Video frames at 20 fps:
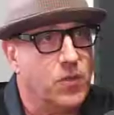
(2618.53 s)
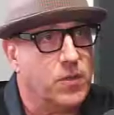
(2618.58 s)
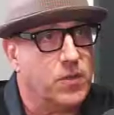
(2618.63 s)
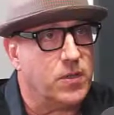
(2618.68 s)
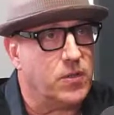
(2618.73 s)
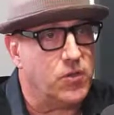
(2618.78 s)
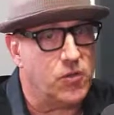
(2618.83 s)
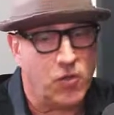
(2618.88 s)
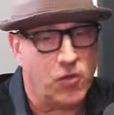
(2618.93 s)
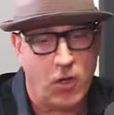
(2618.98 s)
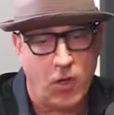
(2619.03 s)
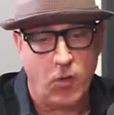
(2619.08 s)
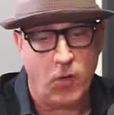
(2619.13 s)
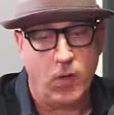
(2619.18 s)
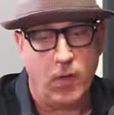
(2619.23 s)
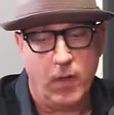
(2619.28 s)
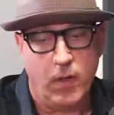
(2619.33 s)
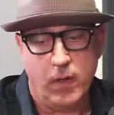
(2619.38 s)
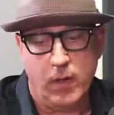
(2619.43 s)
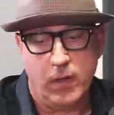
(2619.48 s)
to you and says,
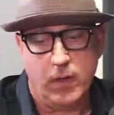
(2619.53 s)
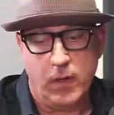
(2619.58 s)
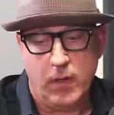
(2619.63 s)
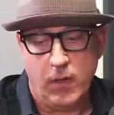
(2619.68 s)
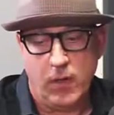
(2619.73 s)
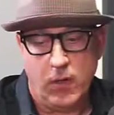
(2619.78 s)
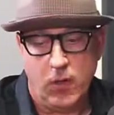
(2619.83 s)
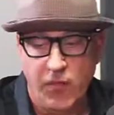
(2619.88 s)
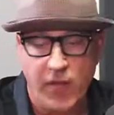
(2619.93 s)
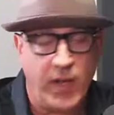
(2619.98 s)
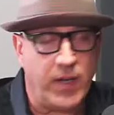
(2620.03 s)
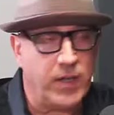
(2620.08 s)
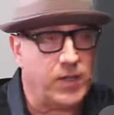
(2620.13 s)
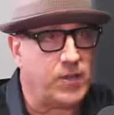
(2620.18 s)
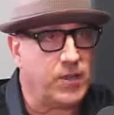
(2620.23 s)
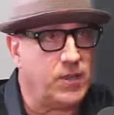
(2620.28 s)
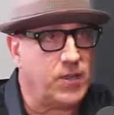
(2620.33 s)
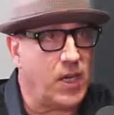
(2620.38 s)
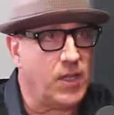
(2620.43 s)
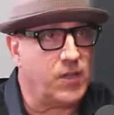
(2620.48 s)
Joe, you've had
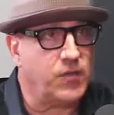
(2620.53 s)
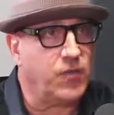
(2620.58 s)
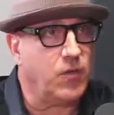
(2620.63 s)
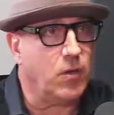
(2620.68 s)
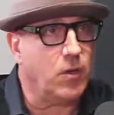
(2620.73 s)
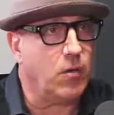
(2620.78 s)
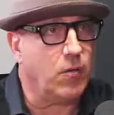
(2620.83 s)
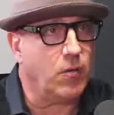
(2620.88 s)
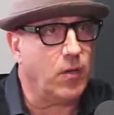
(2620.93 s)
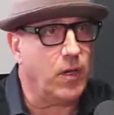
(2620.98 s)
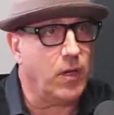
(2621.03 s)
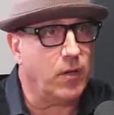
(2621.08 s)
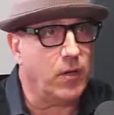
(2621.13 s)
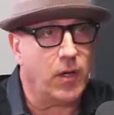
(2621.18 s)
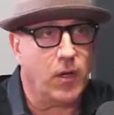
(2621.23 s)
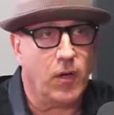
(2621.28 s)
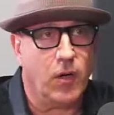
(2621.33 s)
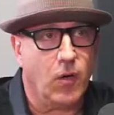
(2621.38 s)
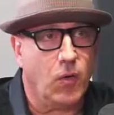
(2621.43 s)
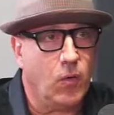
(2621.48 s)
a successful
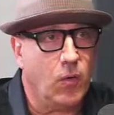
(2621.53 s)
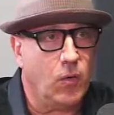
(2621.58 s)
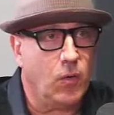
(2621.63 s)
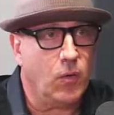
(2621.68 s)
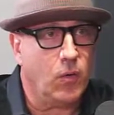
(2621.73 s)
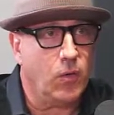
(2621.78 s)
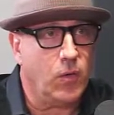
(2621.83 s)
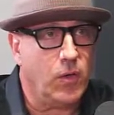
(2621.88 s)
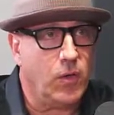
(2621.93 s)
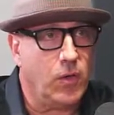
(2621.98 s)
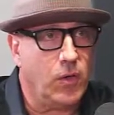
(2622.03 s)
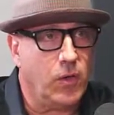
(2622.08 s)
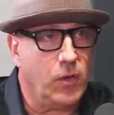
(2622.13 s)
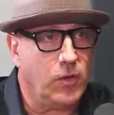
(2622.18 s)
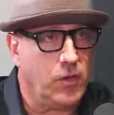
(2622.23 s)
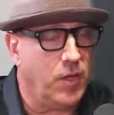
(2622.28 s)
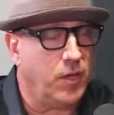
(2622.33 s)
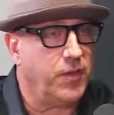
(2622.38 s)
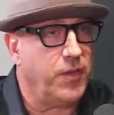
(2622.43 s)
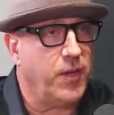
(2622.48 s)
career. You know,
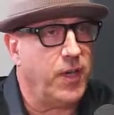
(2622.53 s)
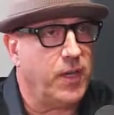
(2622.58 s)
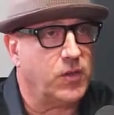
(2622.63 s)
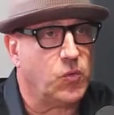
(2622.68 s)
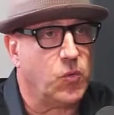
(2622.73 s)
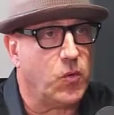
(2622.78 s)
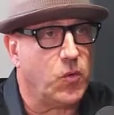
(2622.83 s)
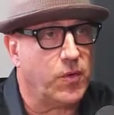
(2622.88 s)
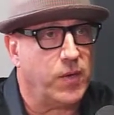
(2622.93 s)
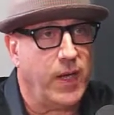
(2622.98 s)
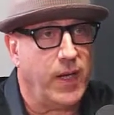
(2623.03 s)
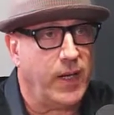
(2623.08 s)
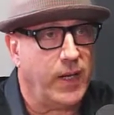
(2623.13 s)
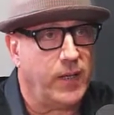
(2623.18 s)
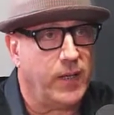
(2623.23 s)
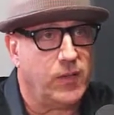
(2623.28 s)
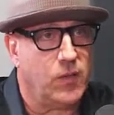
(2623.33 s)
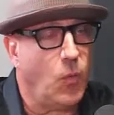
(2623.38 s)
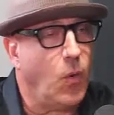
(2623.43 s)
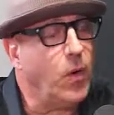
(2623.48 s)
do you think it's worth
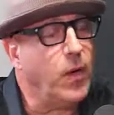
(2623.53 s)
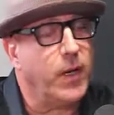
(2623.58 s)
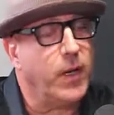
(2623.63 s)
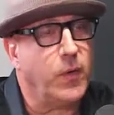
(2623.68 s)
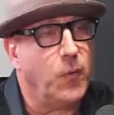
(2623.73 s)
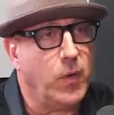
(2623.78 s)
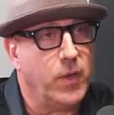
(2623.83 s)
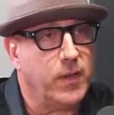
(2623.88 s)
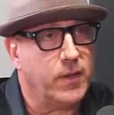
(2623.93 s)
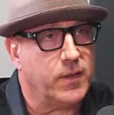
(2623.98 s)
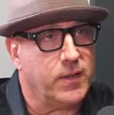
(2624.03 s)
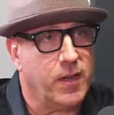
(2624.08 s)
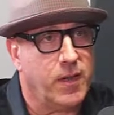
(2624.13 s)
getting into? What do you, what do you